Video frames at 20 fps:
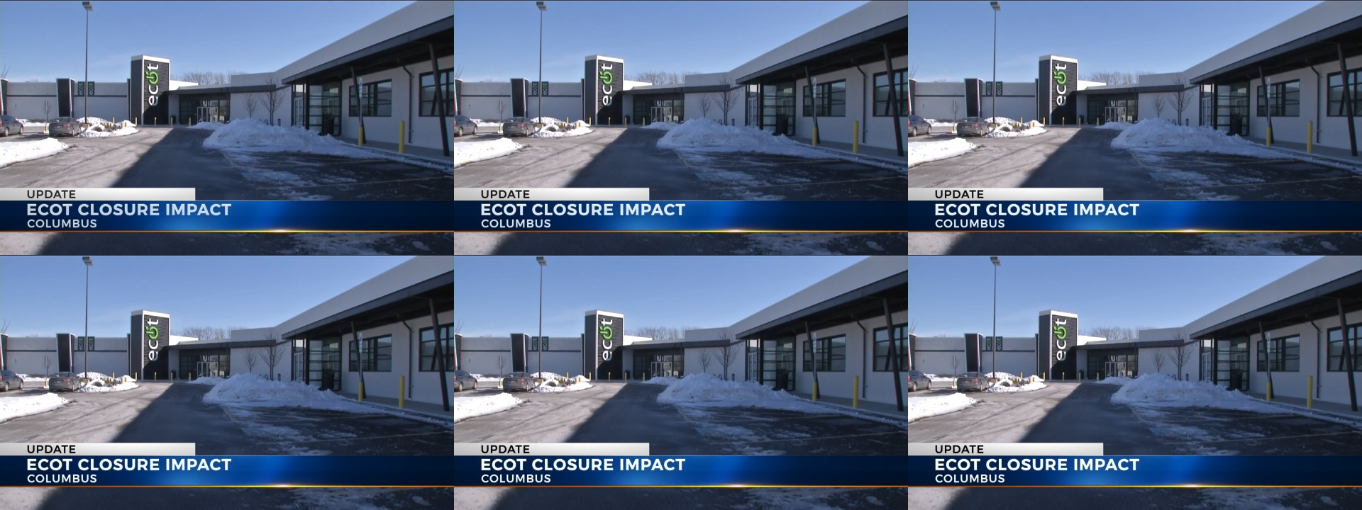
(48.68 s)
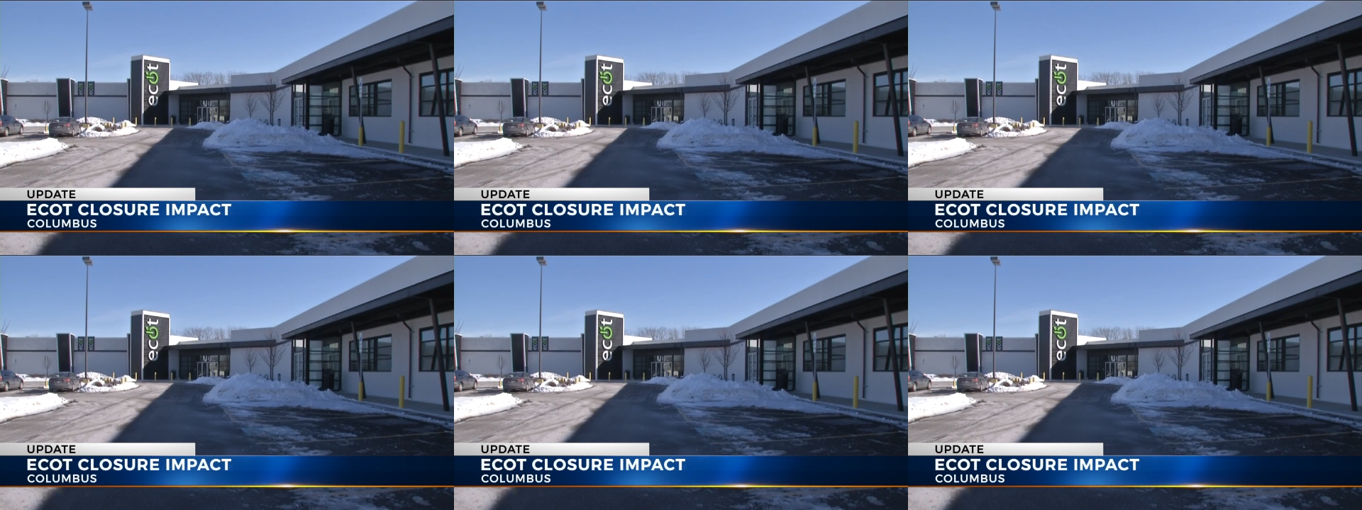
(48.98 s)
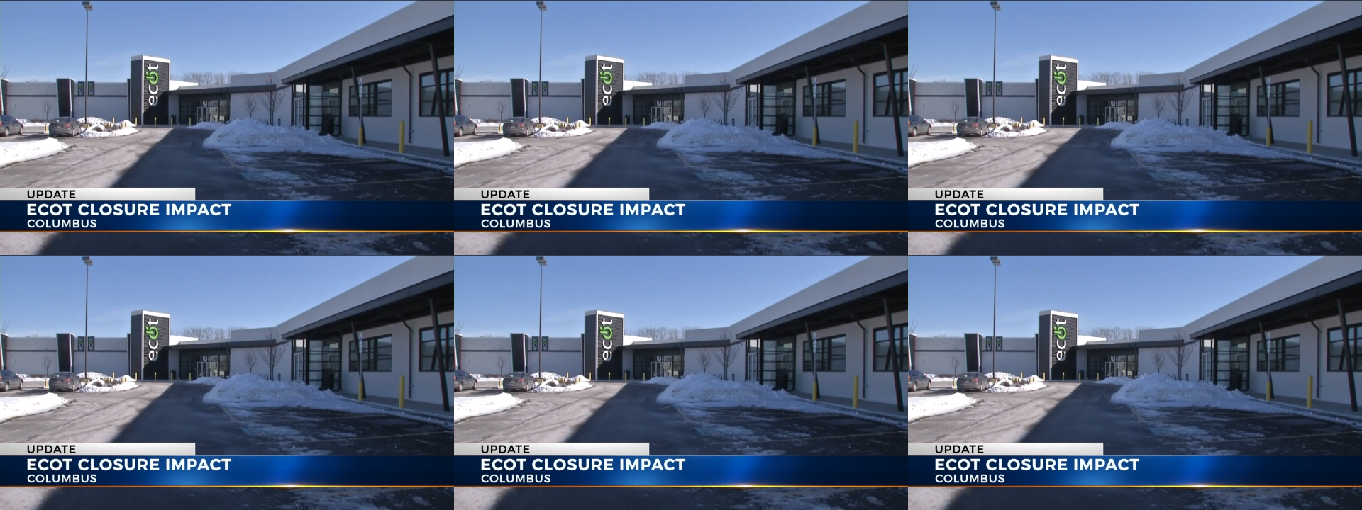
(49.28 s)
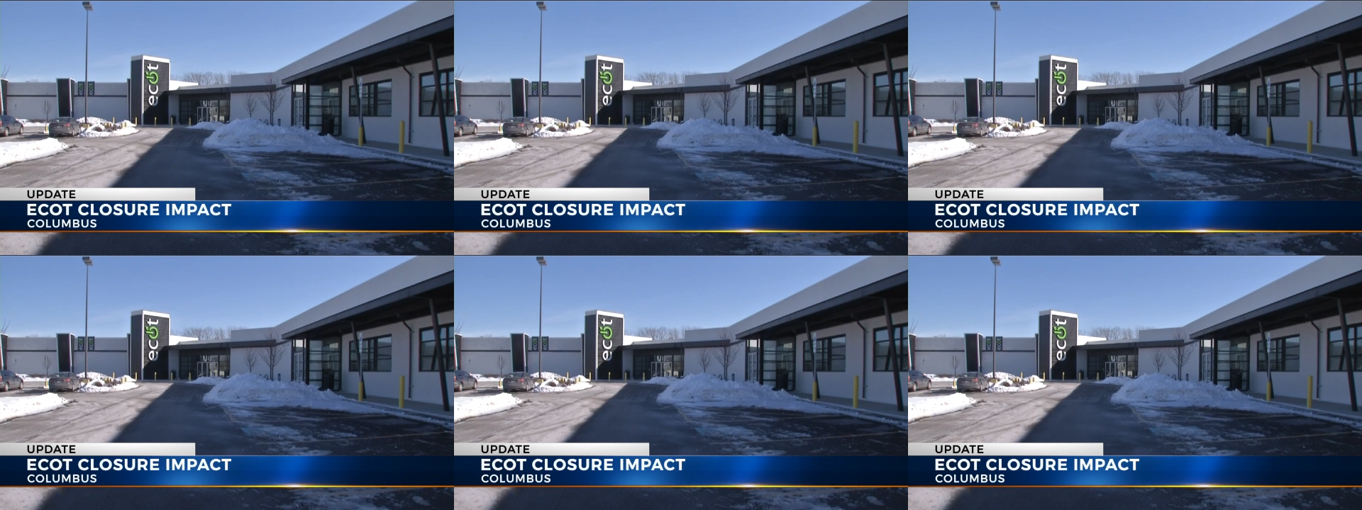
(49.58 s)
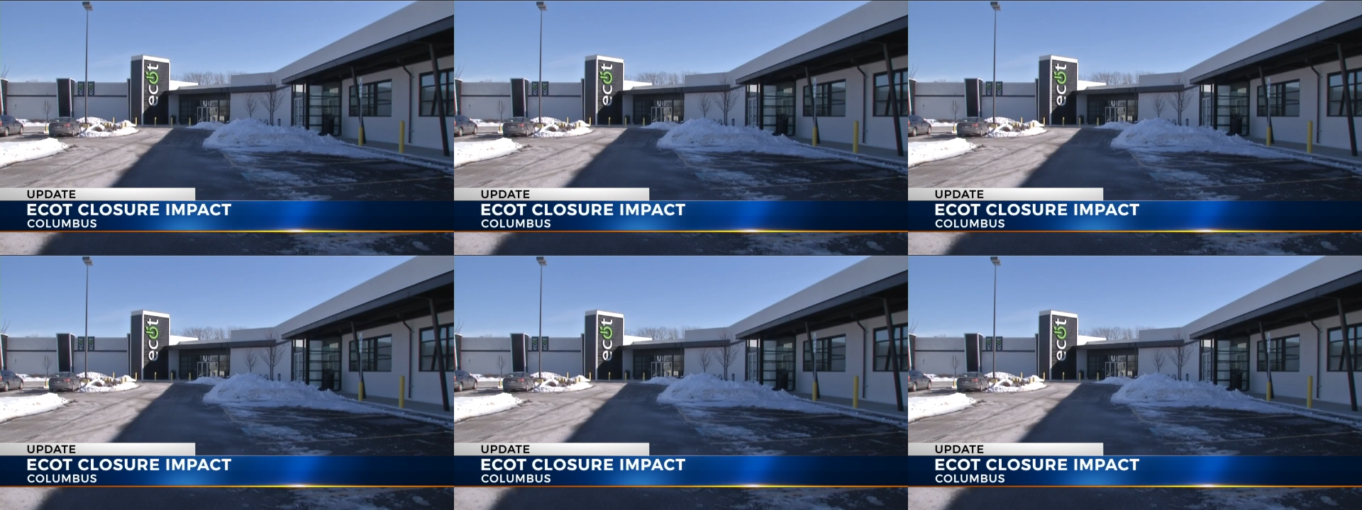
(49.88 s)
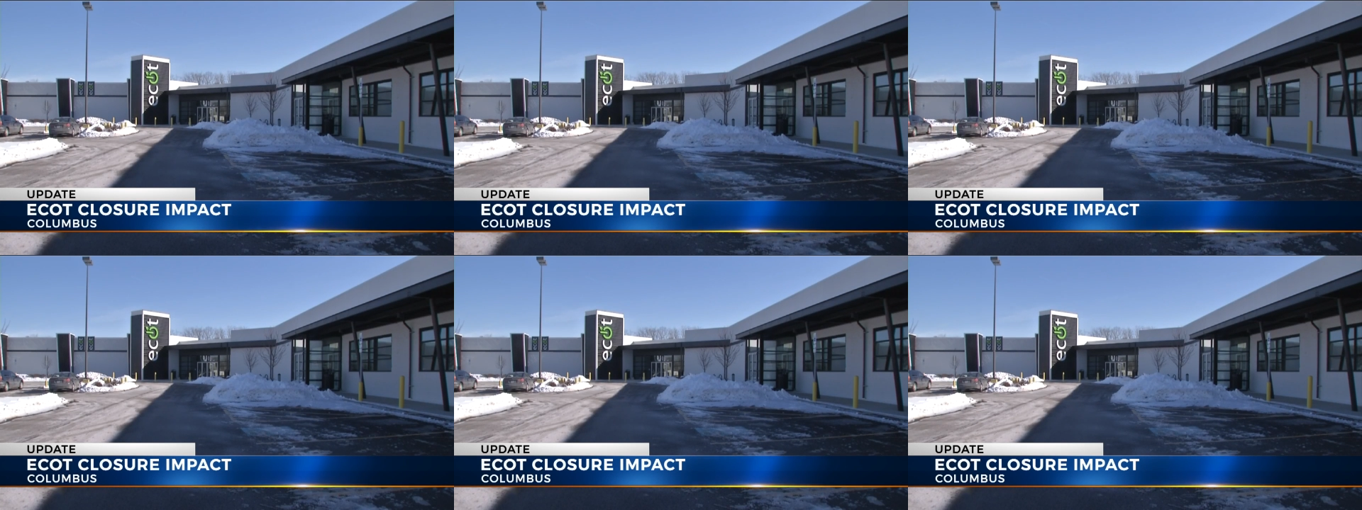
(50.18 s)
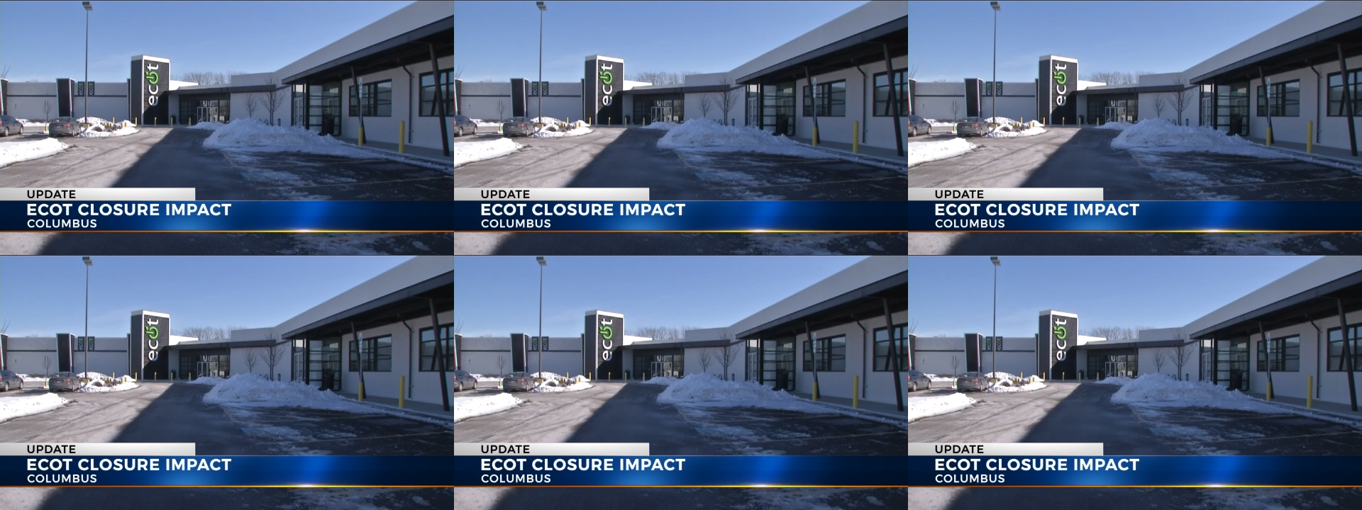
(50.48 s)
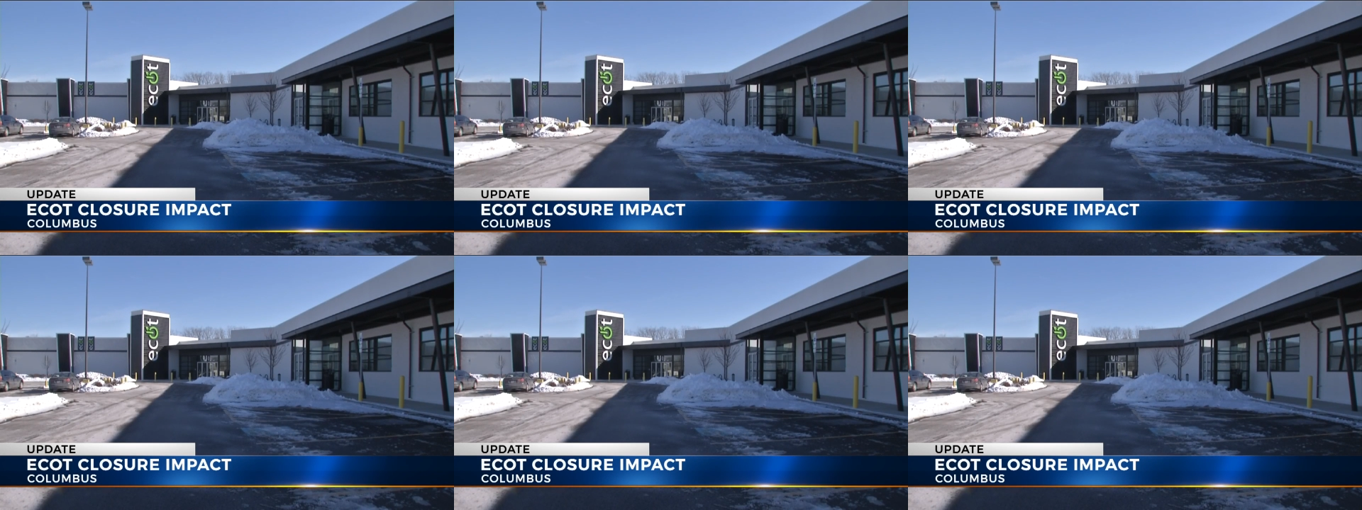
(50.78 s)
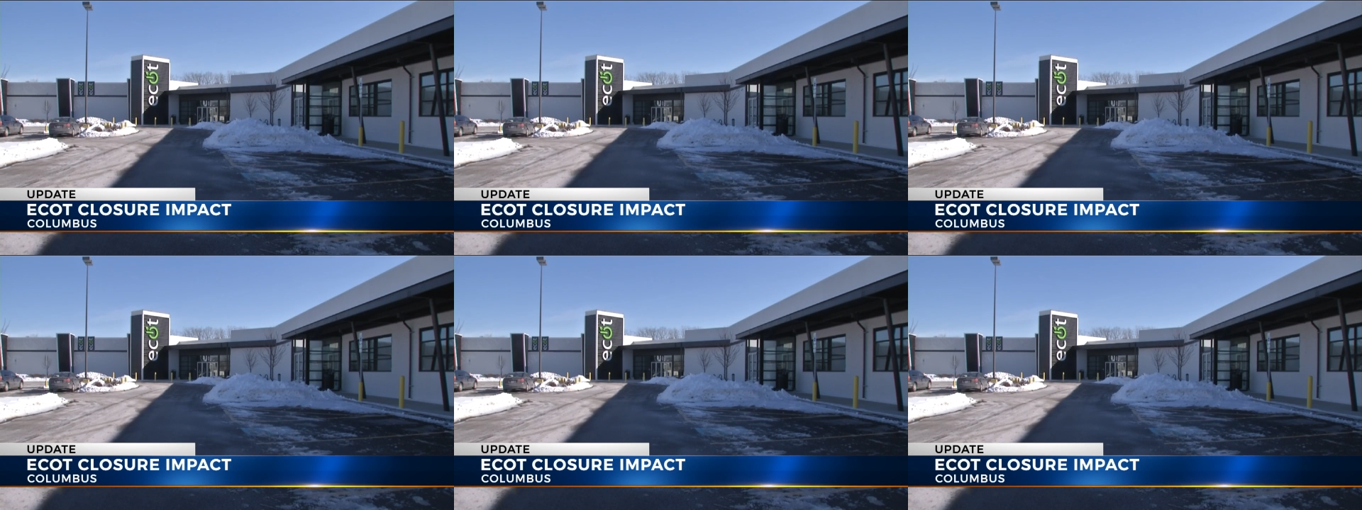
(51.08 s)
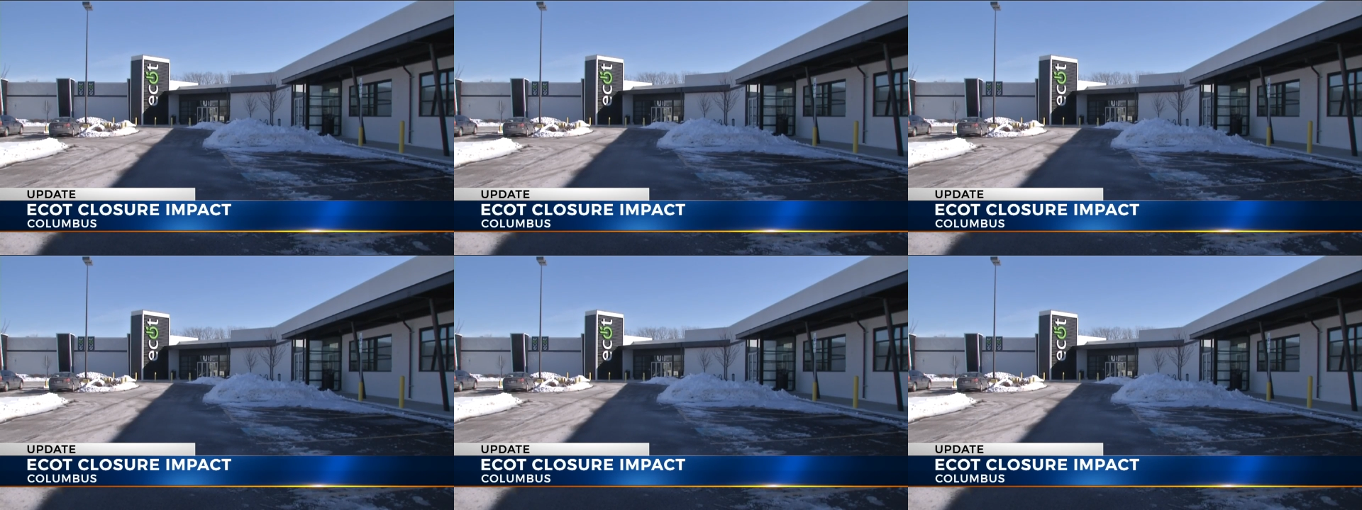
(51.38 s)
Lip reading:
[unreadable: no face in view]